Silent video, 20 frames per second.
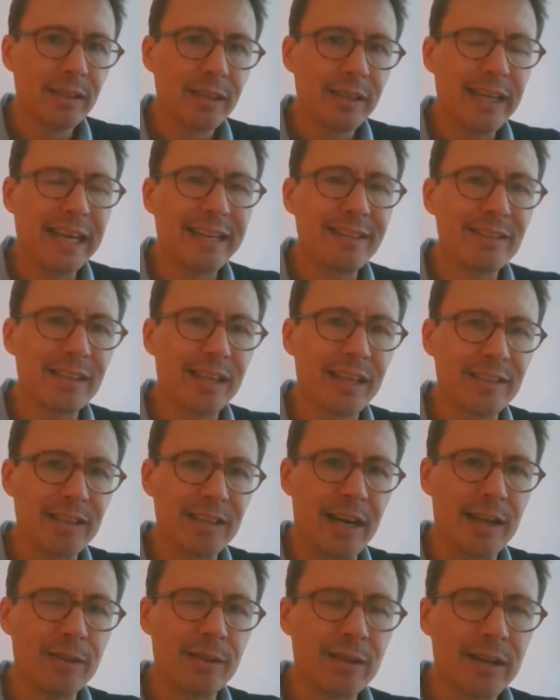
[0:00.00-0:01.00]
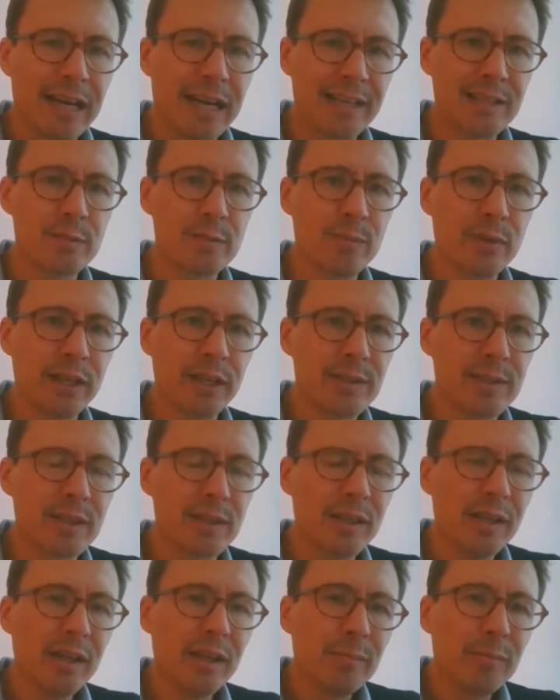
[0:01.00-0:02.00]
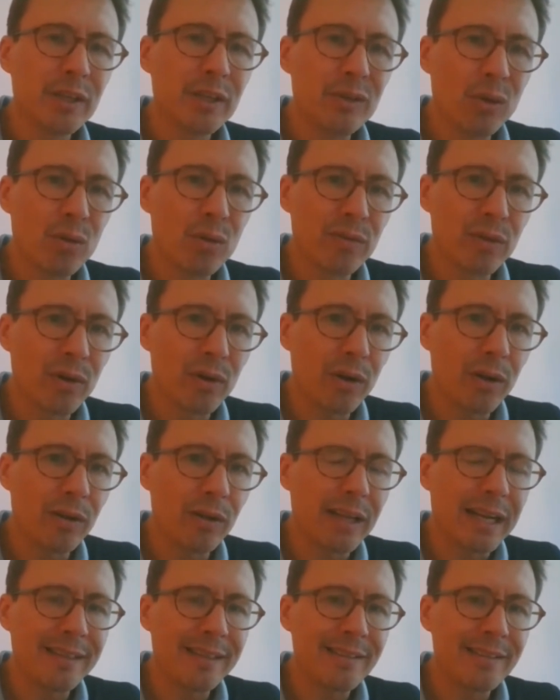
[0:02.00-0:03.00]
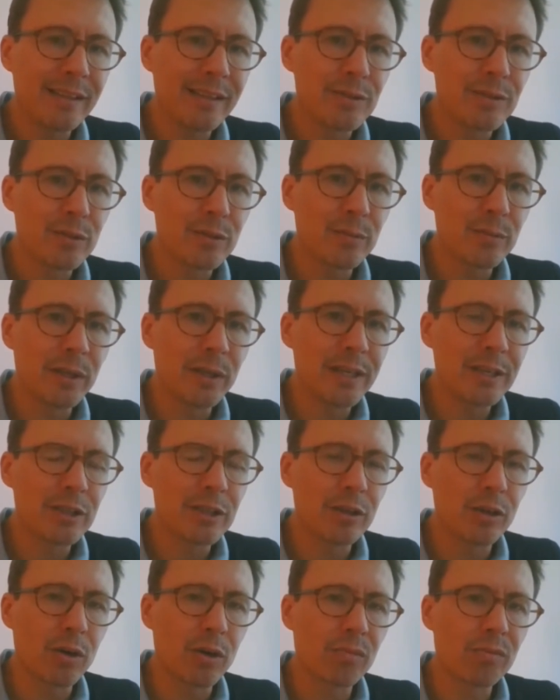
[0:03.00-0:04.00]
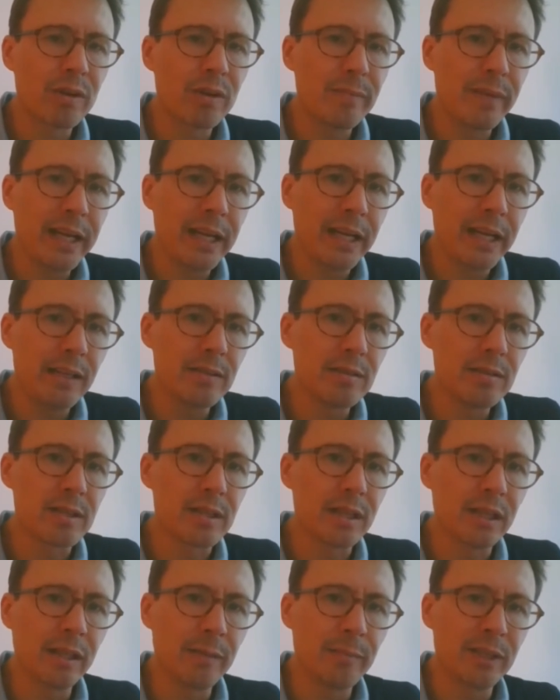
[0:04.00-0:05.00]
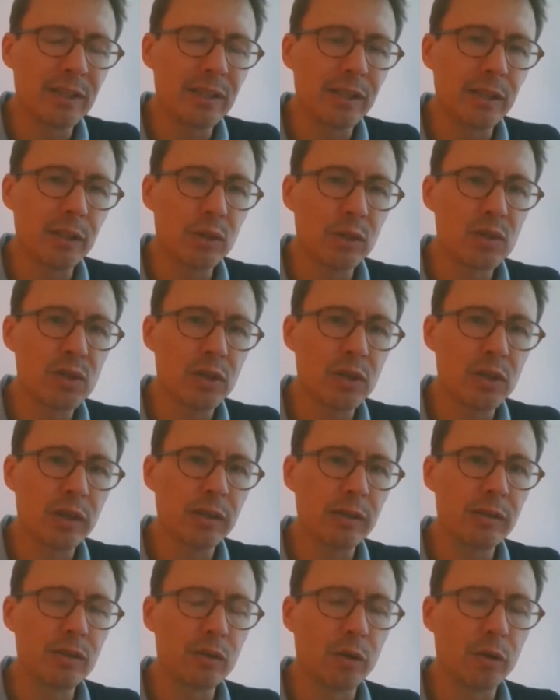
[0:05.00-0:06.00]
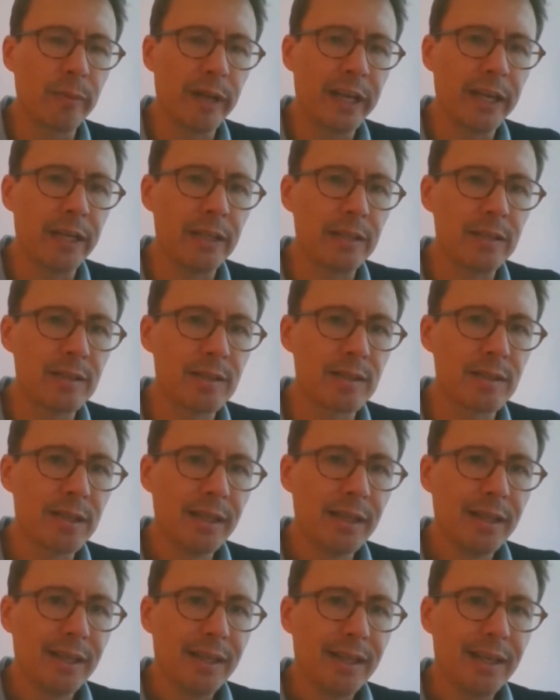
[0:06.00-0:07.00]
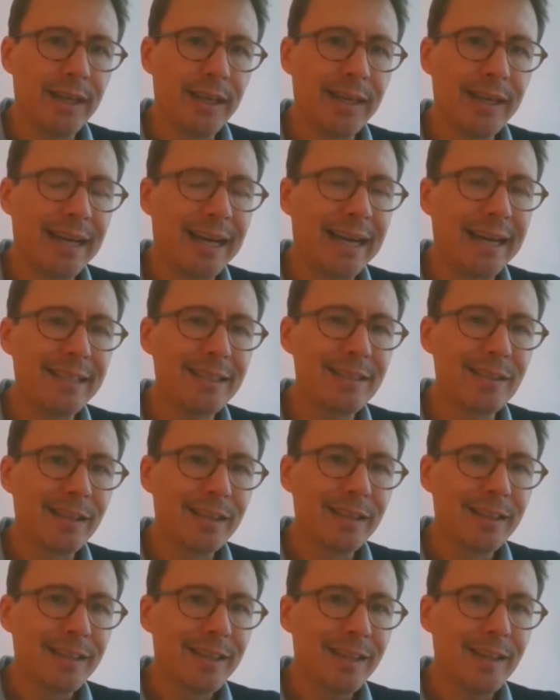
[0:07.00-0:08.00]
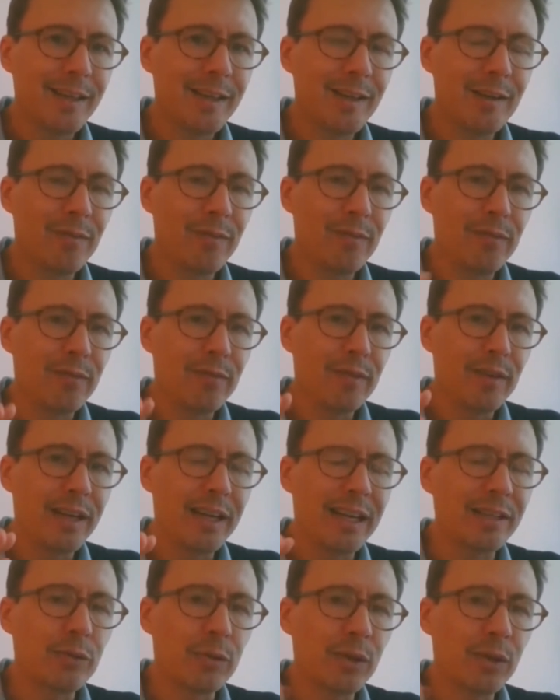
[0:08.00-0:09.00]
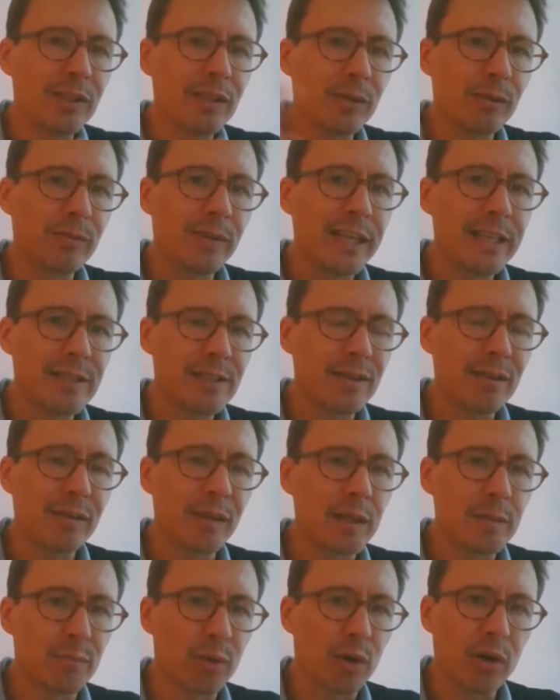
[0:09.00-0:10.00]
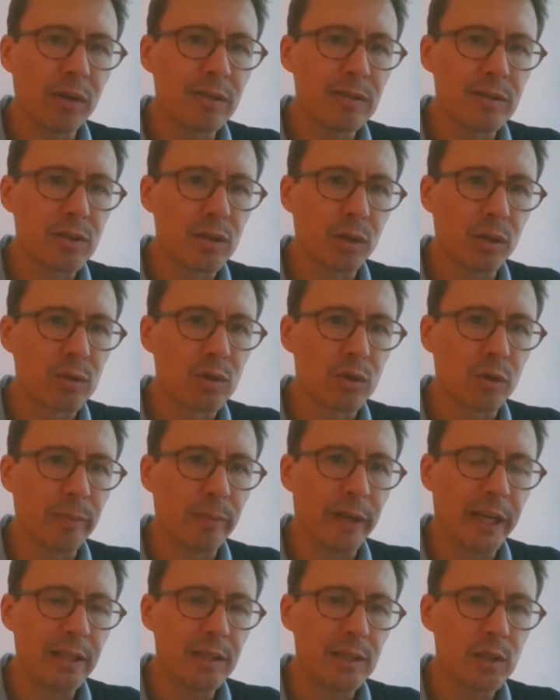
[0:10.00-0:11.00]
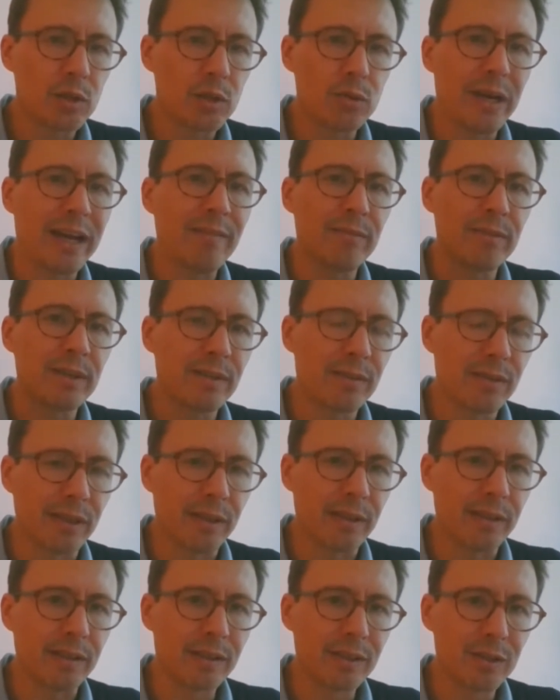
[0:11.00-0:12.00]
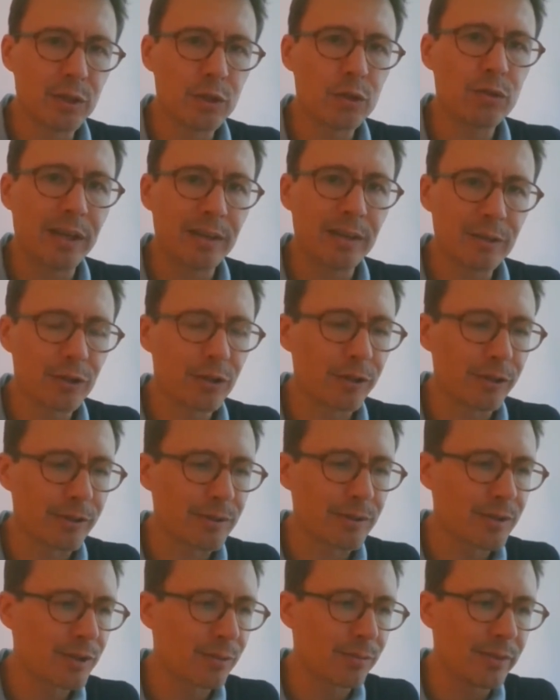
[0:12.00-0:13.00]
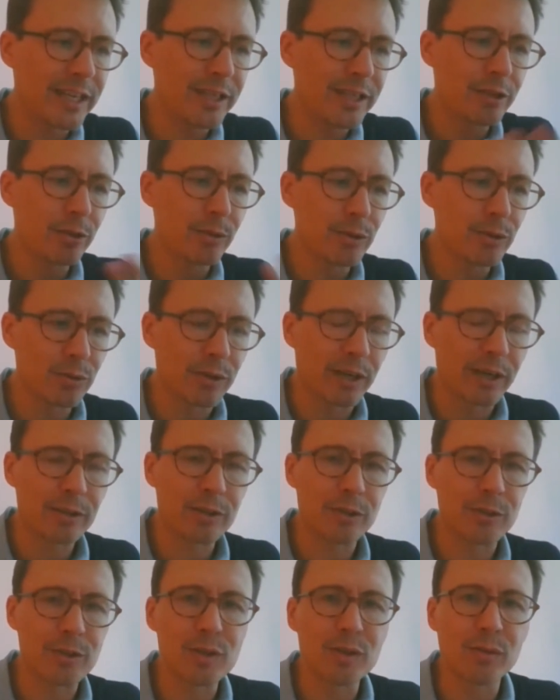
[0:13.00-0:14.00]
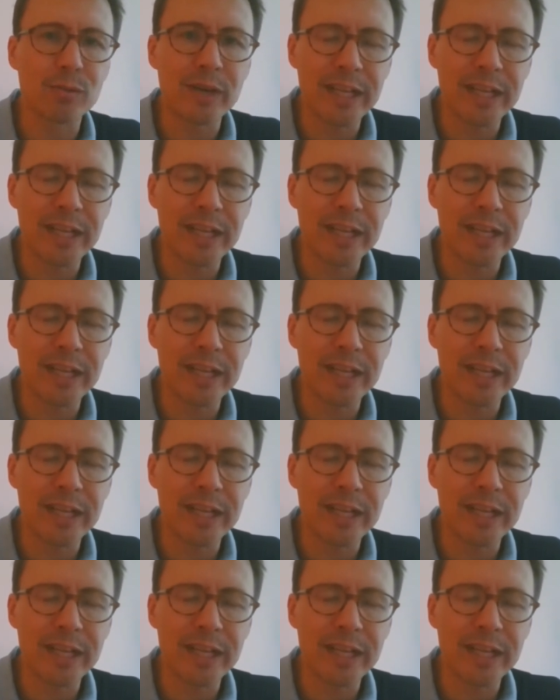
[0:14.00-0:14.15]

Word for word: get at other aspects. But overall, anti-discrimination law remains limited to certain domains. Uh, and if and critical race theory broadens those domains to everything the structures, the racial structures, the